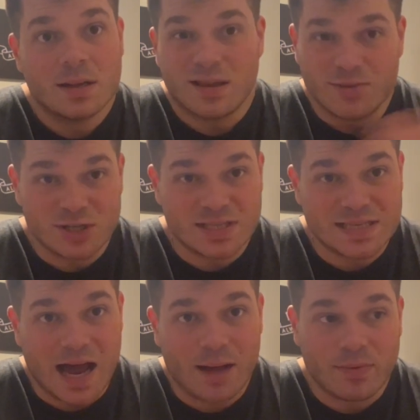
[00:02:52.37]
Let me just
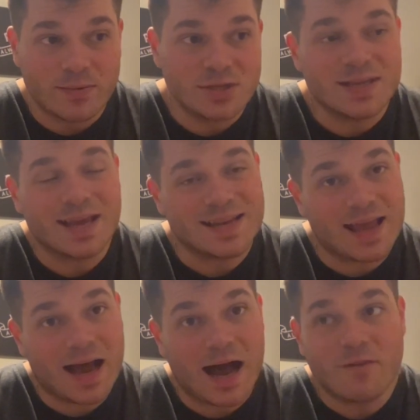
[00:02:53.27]
stop. Let me just take a
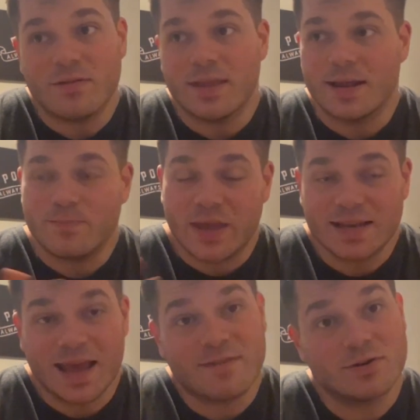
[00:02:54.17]
day off, and then that
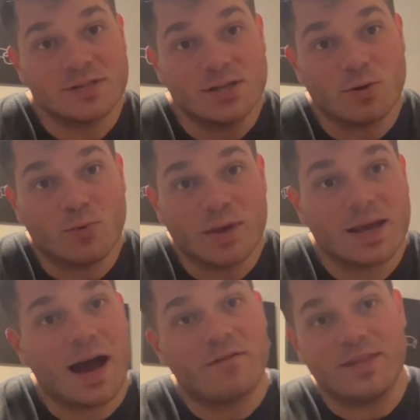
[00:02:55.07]
day off turns into a
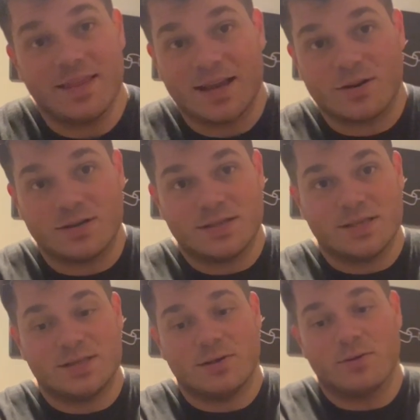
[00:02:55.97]
week off, and then that turns
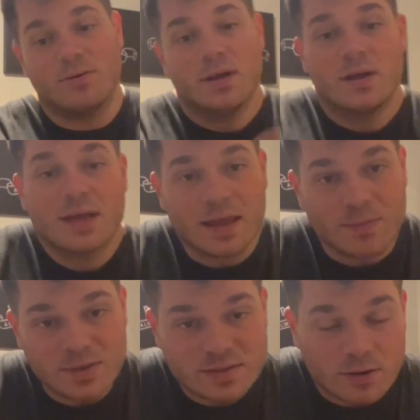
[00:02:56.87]
into, okay, let
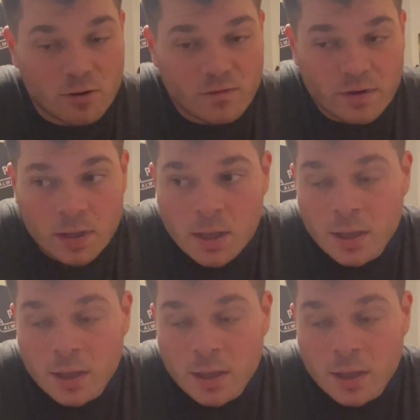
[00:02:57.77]
me start over.